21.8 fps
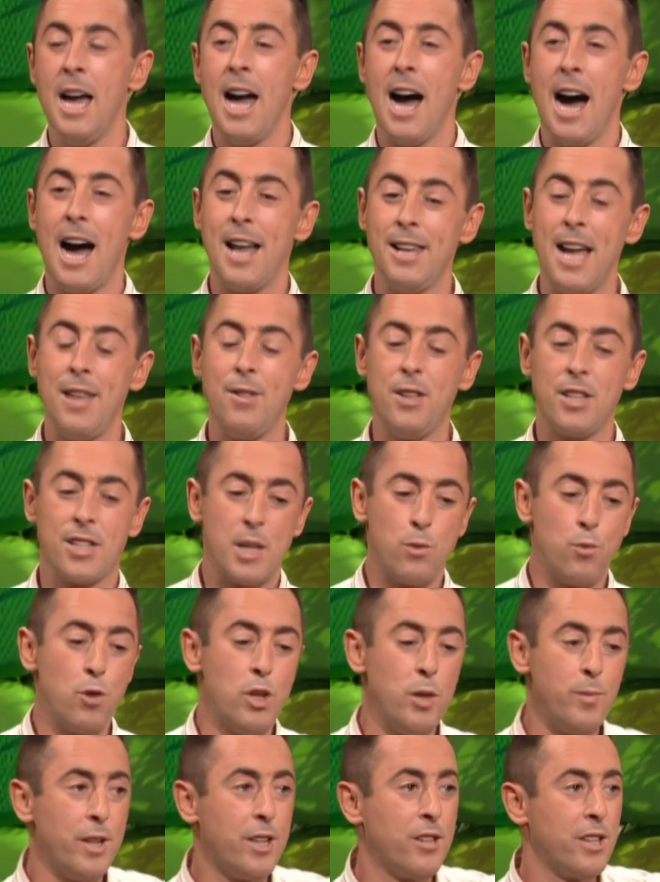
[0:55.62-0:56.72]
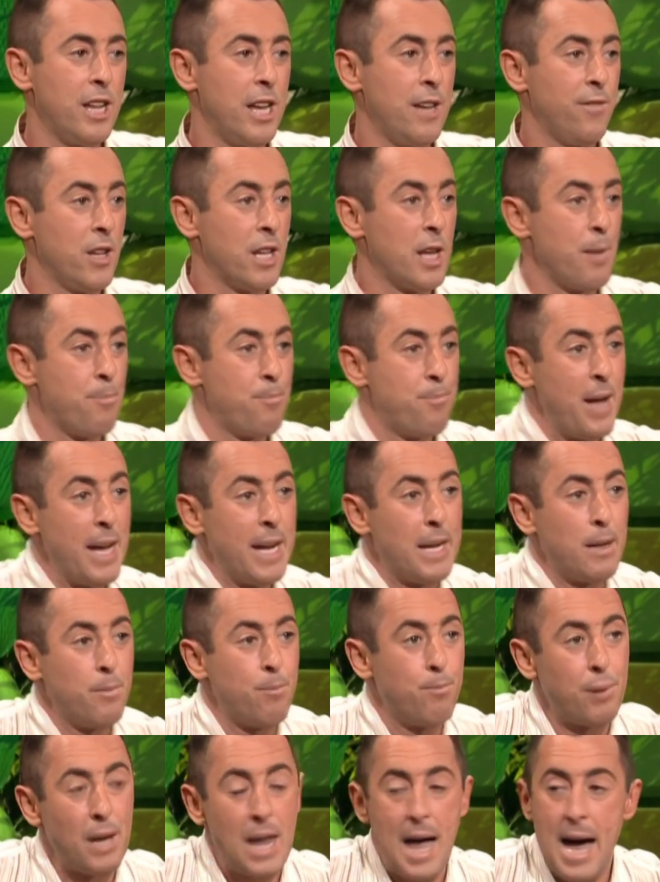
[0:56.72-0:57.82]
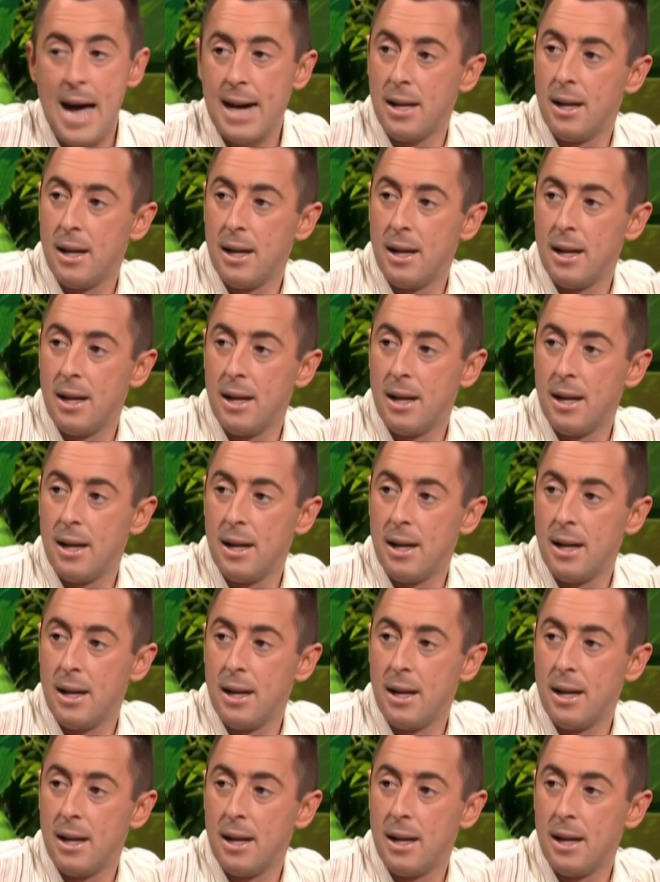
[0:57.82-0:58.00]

And then they said, wouldn't it be great if you had a big black